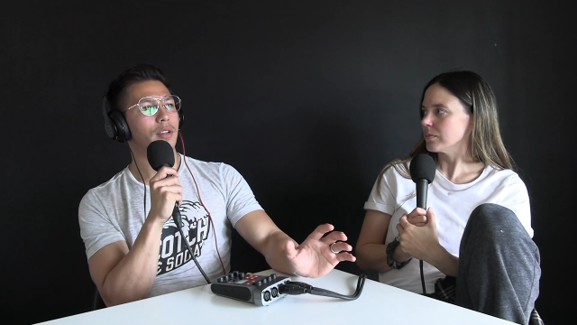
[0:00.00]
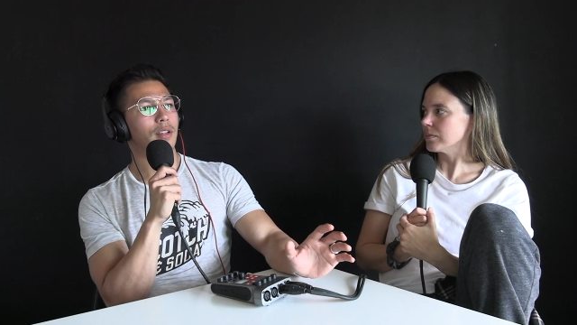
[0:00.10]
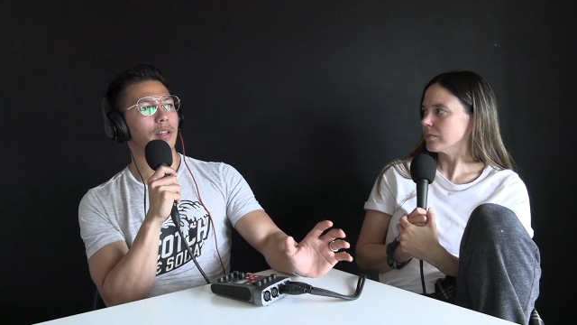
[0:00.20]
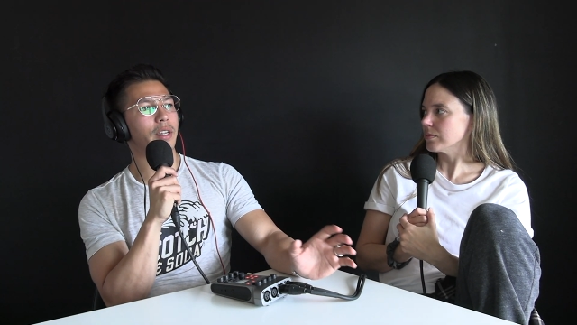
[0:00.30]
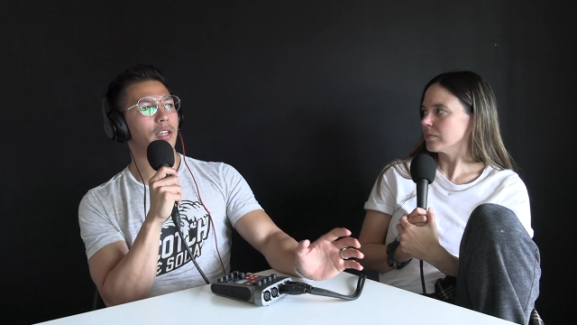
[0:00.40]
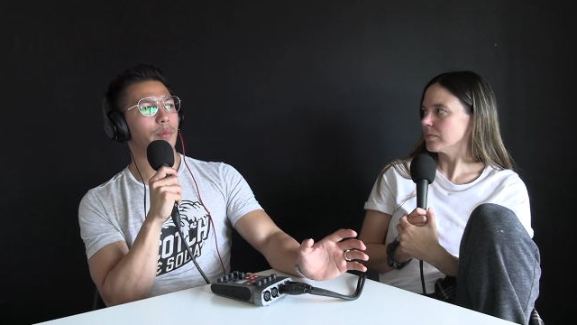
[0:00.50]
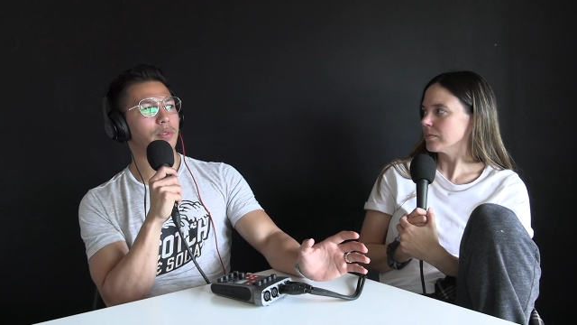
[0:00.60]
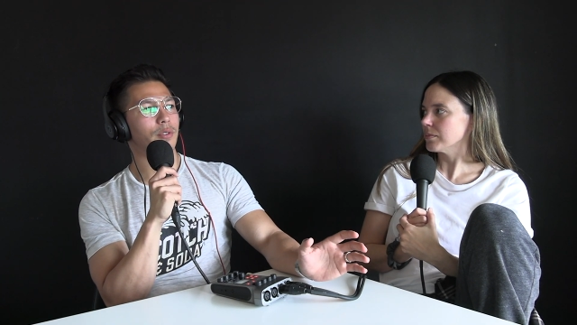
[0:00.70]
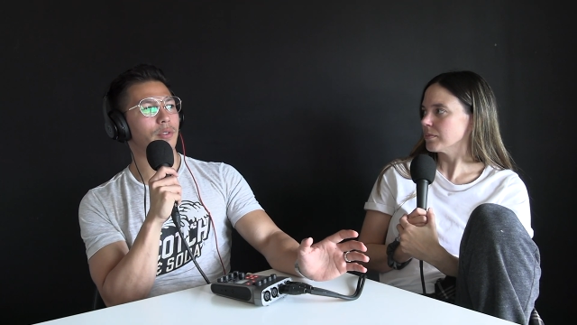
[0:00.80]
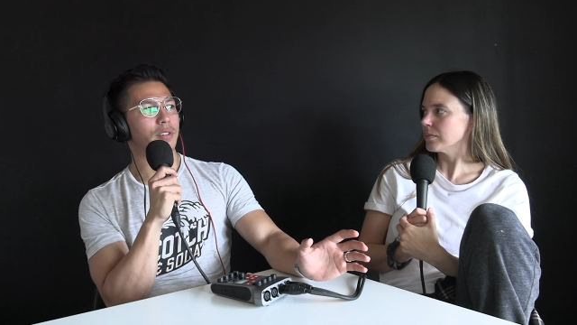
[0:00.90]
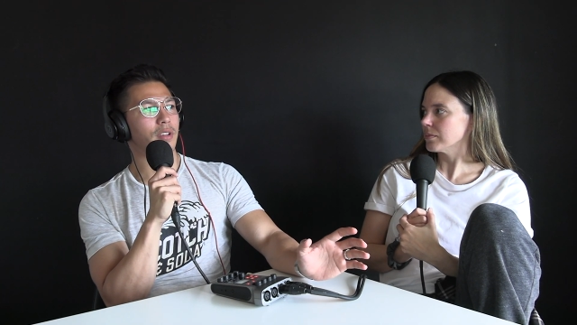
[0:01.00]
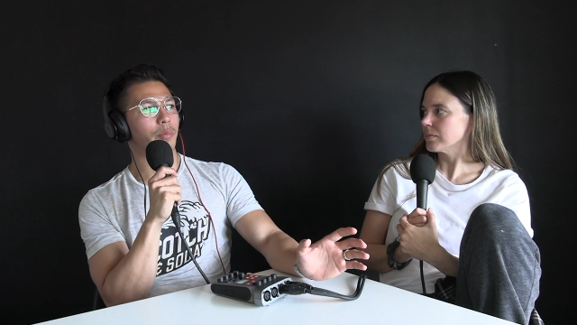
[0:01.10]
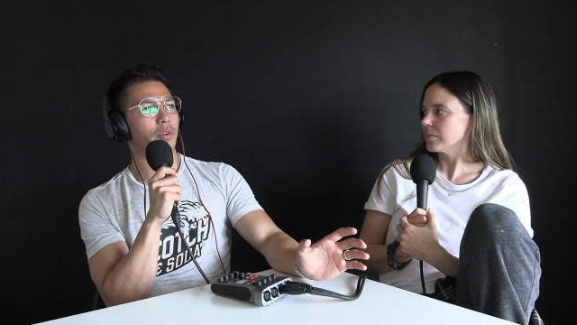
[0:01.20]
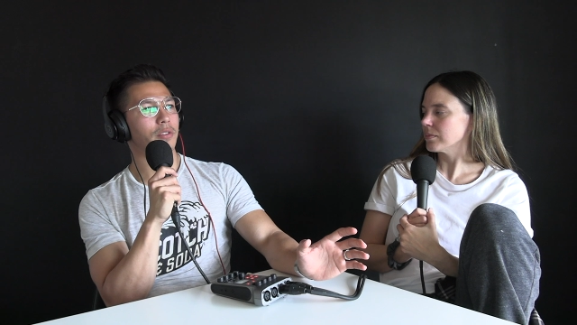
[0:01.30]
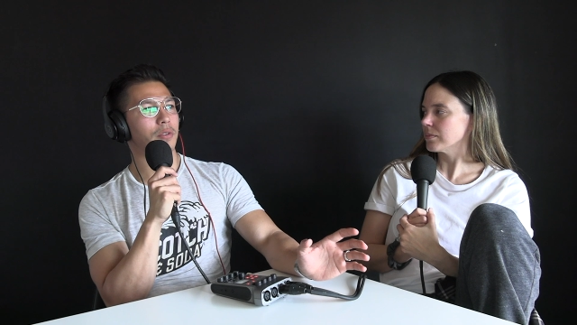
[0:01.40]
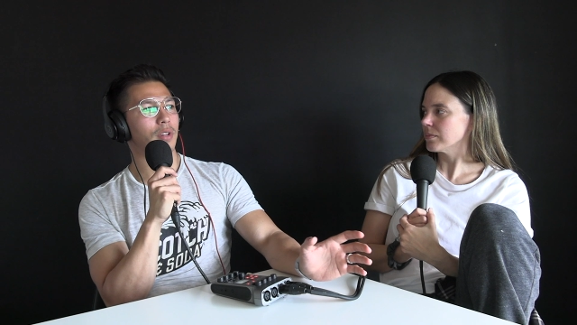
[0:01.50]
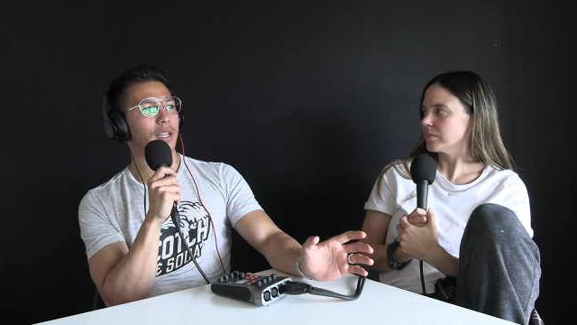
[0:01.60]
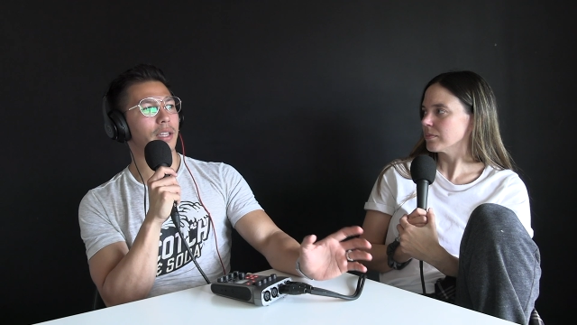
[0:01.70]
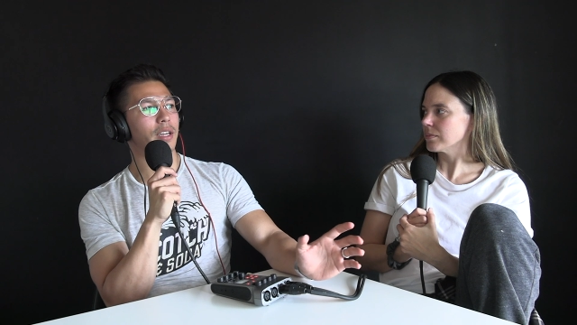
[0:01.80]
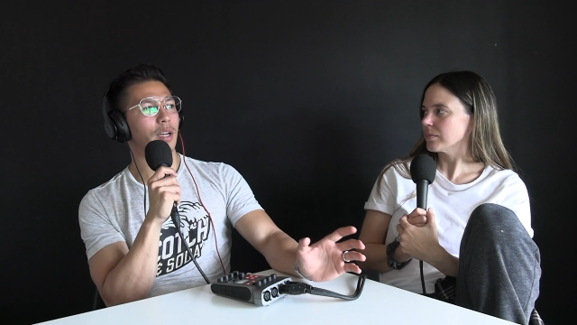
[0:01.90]
Speaker 1: leading up to the summers or
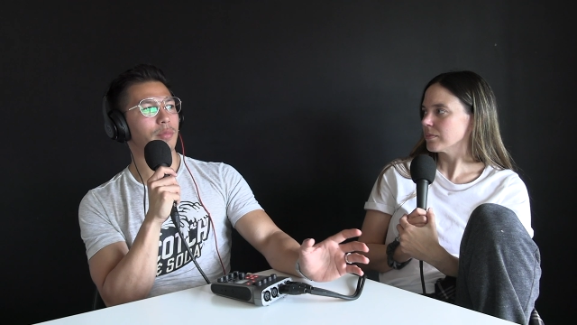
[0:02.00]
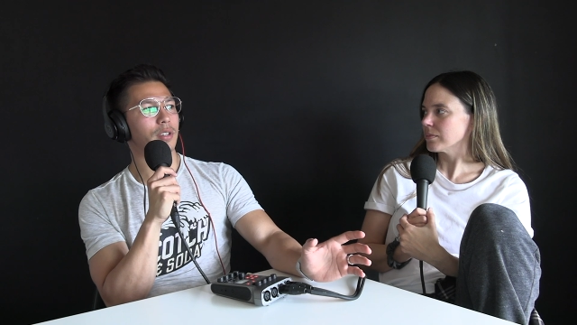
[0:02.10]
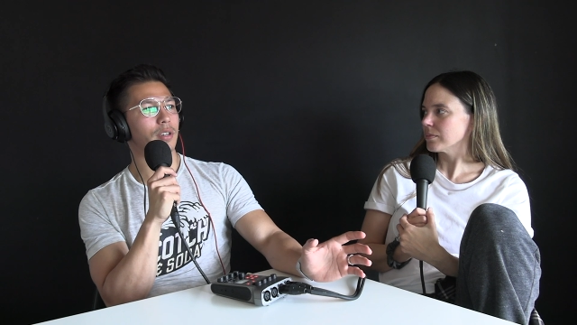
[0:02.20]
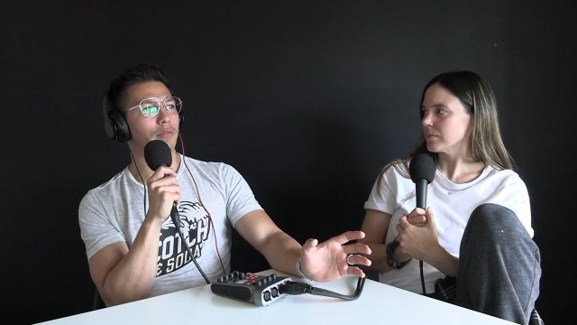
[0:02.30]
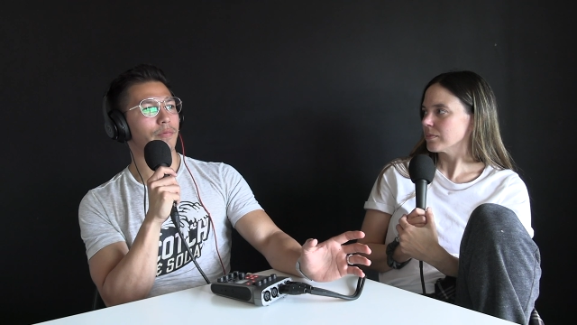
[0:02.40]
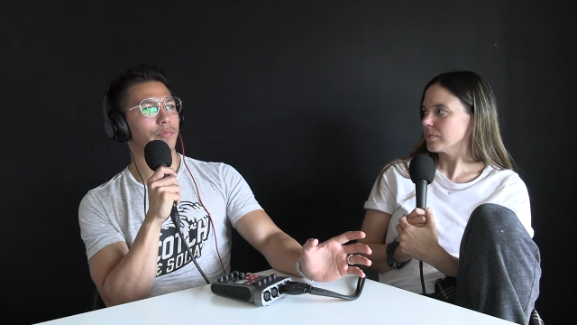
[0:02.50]
like leading up to